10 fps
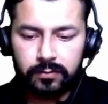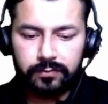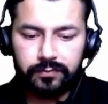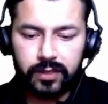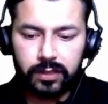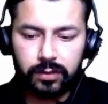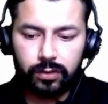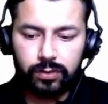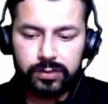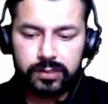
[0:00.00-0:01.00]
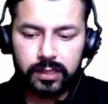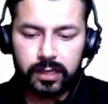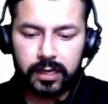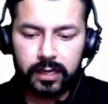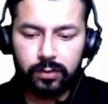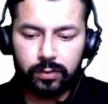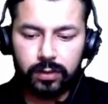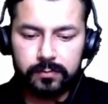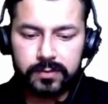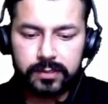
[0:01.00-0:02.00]
with rows and
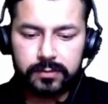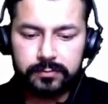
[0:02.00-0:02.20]
columns,